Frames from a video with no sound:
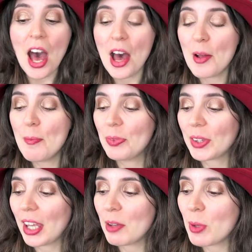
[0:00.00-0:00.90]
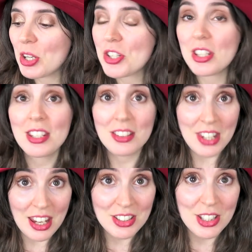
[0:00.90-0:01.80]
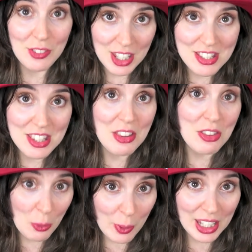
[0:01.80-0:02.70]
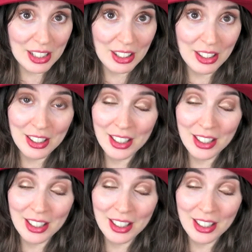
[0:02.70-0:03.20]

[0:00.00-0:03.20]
in which the detective is the queen.